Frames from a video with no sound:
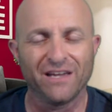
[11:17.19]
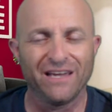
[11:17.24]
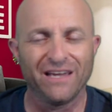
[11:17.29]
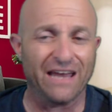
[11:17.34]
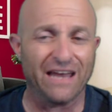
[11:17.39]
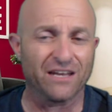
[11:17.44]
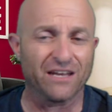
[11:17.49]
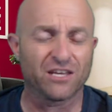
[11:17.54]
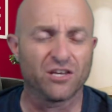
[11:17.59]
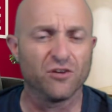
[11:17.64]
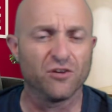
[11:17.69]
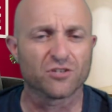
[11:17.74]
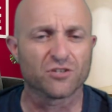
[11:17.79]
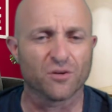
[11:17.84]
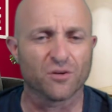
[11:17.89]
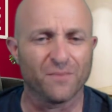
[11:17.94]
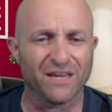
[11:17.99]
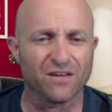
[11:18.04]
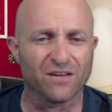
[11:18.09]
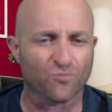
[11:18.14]
and accused
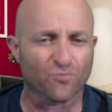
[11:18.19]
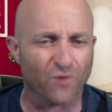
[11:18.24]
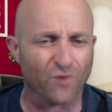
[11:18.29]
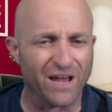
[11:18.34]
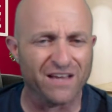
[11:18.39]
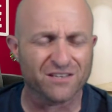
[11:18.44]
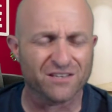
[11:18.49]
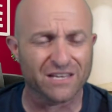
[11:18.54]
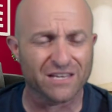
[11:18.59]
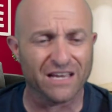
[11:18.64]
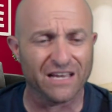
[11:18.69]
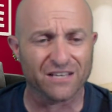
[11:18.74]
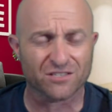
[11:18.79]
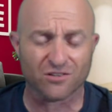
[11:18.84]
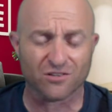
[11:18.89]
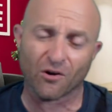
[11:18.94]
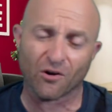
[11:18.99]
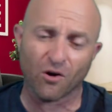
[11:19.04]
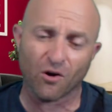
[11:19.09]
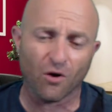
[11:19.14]
of being racist
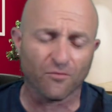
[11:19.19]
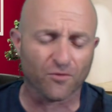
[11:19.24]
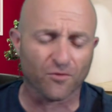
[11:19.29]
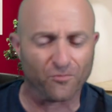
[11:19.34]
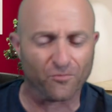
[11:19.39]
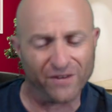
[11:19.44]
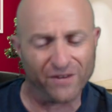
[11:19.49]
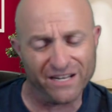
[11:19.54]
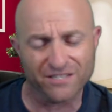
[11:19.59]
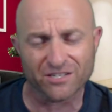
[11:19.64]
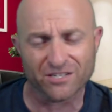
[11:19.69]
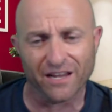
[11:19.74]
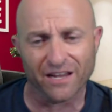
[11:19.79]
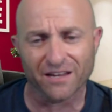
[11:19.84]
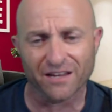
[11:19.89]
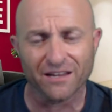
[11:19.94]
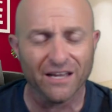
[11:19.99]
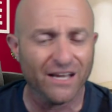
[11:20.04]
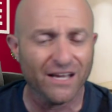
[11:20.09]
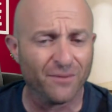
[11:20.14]
or overreaching.